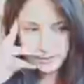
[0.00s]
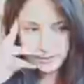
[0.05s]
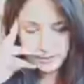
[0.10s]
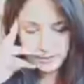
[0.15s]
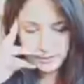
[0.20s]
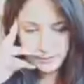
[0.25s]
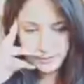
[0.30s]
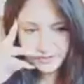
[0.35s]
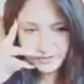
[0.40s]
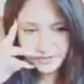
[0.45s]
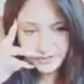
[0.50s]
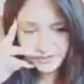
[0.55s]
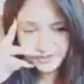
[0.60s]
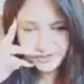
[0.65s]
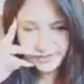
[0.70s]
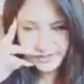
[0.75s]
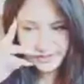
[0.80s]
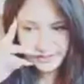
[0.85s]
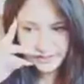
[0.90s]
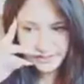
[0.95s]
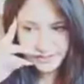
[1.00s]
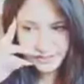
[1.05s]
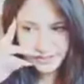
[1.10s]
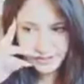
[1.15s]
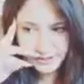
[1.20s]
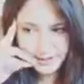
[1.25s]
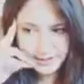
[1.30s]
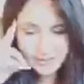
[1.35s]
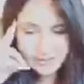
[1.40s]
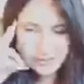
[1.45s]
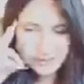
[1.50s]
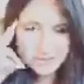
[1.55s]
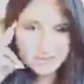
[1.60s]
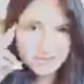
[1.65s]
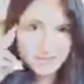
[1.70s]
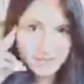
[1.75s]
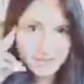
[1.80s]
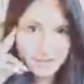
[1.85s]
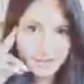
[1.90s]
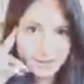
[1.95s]
What does Satan do? He's always
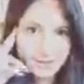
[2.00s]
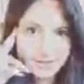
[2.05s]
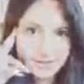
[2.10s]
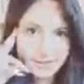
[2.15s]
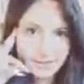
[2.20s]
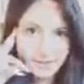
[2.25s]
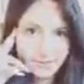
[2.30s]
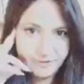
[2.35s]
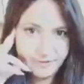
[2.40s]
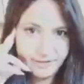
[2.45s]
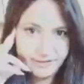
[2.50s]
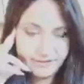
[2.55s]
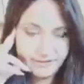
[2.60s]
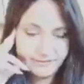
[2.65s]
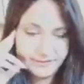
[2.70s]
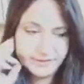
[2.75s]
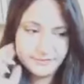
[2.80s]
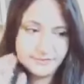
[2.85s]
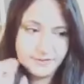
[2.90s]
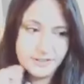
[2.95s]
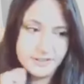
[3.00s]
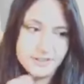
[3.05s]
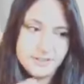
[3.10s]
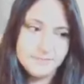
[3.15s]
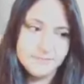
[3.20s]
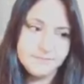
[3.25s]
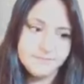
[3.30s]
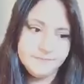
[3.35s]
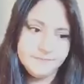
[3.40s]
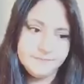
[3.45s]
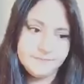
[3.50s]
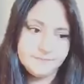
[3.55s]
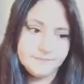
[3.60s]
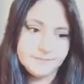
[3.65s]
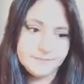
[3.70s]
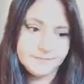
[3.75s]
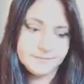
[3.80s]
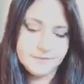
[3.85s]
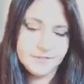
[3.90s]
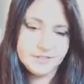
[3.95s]
accusing the brethren, right?
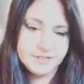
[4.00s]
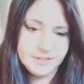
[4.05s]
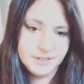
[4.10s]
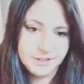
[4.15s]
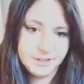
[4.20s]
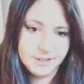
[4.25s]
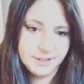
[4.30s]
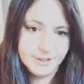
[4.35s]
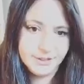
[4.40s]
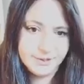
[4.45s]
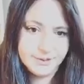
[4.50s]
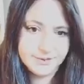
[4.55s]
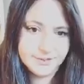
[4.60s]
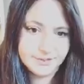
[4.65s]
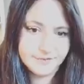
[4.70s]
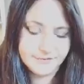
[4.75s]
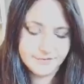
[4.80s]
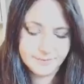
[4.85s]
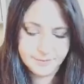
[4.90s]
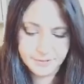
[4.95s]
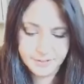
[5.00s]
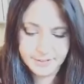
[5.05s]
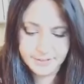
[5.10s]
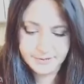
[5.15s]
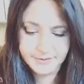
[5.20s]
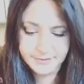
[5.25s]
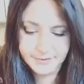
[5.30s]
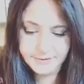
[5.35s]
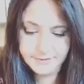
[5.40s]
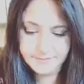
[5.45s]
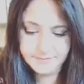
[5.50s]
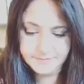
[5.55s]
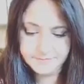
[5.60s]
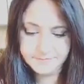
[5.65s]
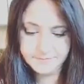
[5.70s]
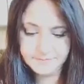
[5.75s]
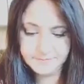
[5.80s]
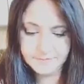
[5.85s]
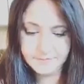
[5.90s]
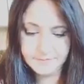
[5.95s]
He's the accuser of the brethren.
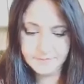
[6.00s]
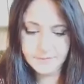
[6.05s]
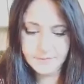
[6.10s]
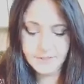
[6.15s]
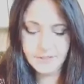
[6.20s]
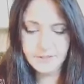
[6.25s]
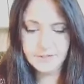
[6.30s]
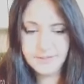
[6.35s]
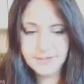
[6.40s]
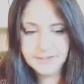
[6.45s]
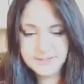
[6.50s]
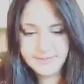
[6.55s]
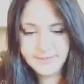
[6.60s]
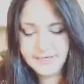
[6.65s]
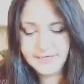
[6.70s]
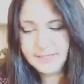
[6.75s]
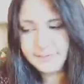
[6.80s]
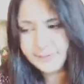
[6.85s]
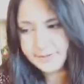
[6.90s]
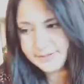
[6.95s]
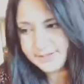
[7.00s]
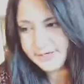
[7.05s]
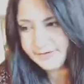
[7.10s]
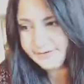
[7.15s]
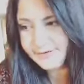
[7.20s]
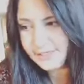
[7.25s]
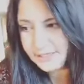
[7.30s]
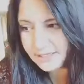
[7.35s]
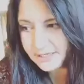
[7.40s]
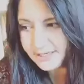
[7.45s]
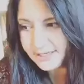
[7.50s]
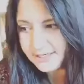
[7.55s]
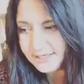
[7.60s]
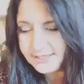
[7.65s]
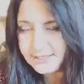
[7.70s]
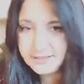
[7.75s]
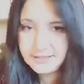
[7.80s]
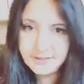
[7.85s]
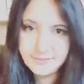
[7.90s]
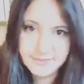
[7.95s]
These people, they're
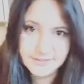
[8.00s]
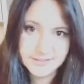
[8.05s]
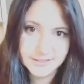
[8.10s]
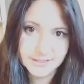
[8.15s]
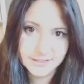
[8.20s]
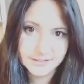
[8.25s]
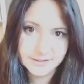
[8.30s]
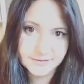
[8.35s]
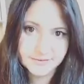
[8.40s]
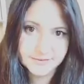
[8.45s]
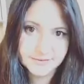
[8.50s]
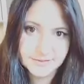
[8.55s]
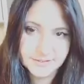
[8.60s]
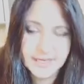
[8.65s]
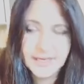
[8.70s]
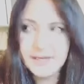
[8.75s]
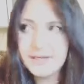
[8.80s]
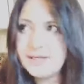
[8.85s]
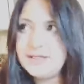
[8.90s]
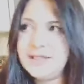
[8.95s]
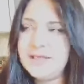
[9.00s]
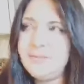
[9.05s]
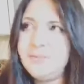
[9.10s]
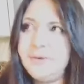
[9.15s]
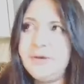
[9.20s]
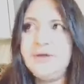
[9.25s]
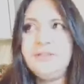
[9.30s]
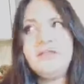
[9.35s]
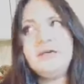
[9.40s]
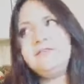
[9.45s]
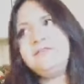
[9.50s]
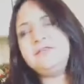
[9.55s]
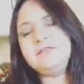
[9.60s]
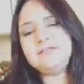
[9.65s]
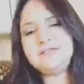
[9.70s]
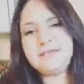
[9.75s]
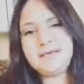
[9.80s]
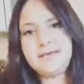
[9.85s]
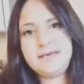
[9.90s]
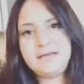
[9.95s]
aligning themselves. How can they both have the
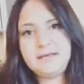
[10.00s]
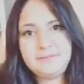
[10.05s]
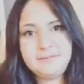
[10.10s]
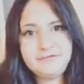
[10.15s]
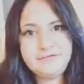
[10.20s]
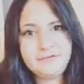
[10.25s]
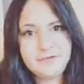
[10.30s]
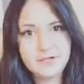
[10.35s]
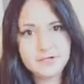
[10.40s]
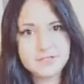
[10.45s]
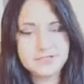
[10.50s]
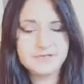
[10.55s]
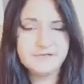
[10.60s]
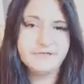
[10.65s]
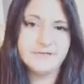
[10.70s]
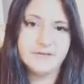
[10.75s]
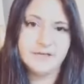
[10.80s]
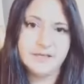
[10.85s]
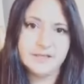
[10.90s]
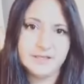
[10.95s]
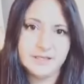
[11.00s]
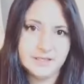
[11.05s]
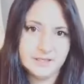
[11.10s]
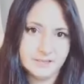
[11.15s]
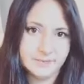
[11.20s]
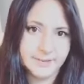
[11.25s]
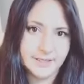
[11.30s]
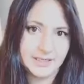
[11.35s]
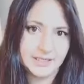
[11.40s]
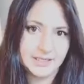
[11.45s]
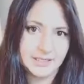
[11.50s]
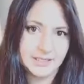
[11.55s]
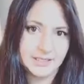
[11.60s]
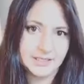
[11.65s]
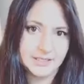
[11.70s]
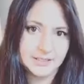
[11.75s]
same philosophy? Think about it.